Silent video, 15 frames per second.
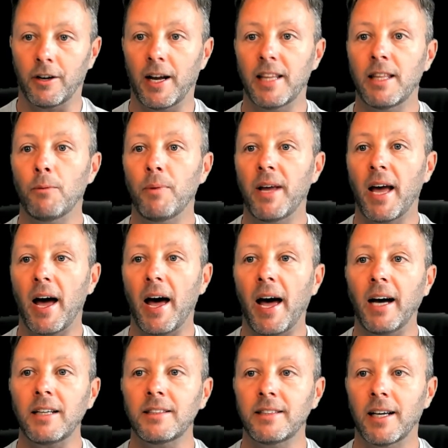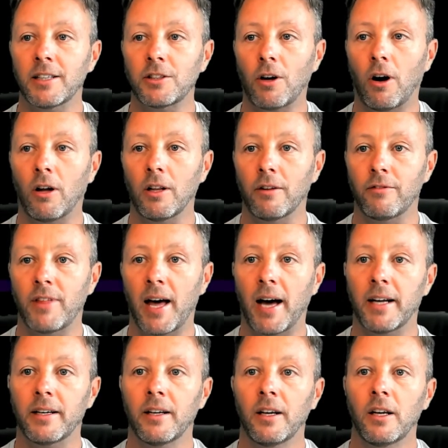and then we access all of
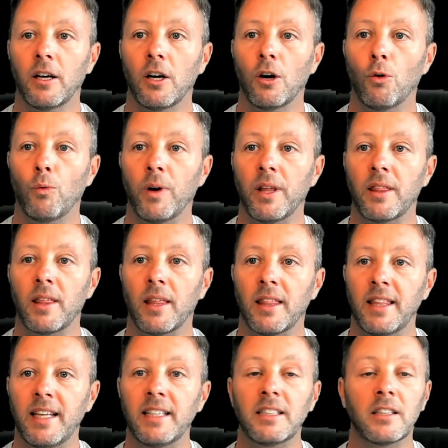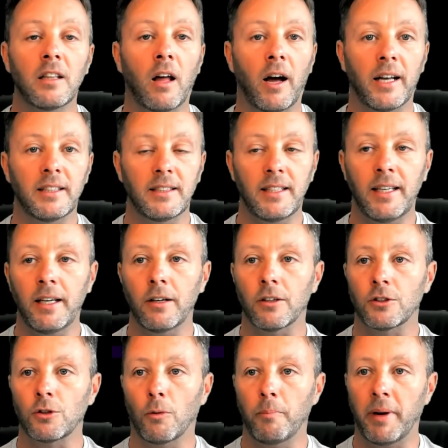that with these lines here.
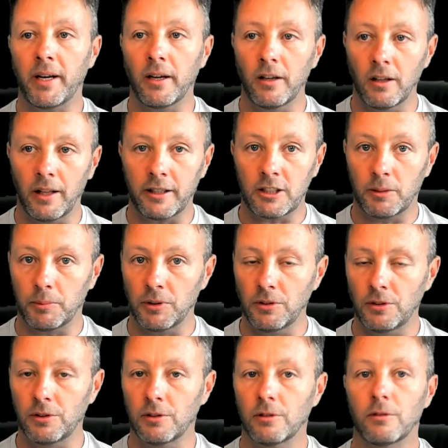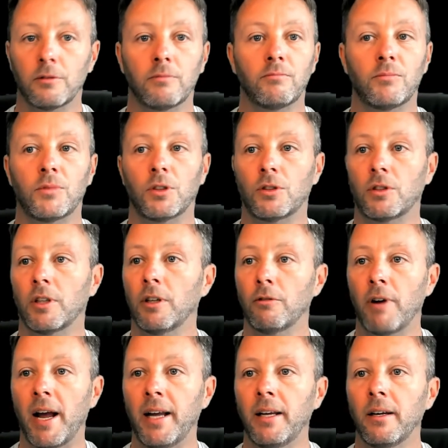So bacon collectibles, just an
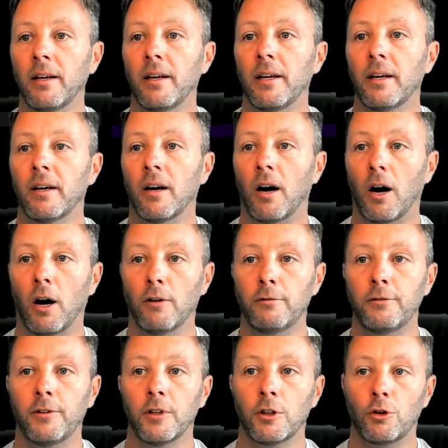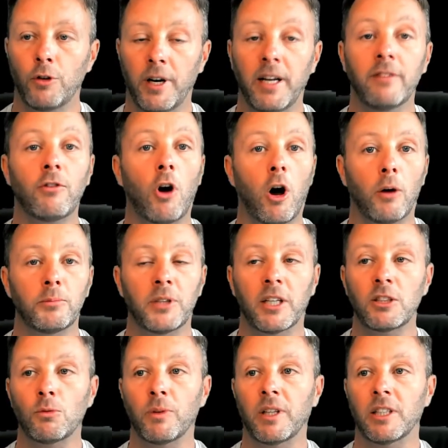array, of creative
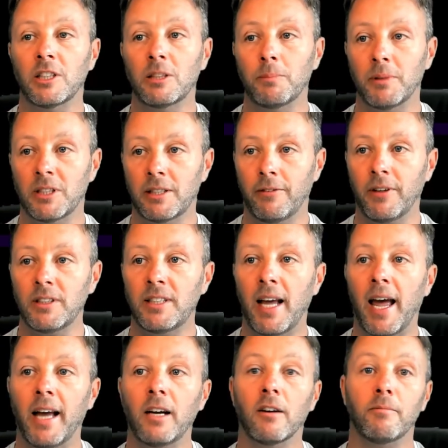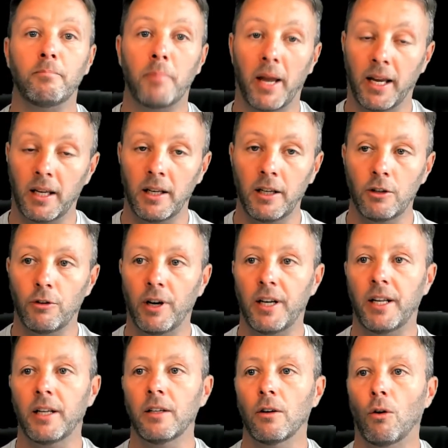objects with a specific tag of bacon
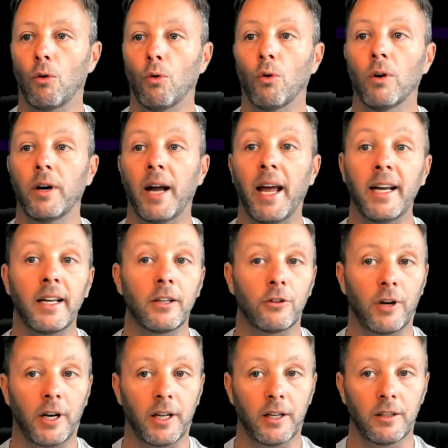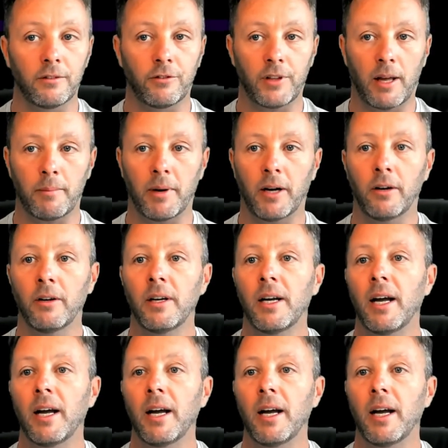ingredient or egg ingredient for that matter.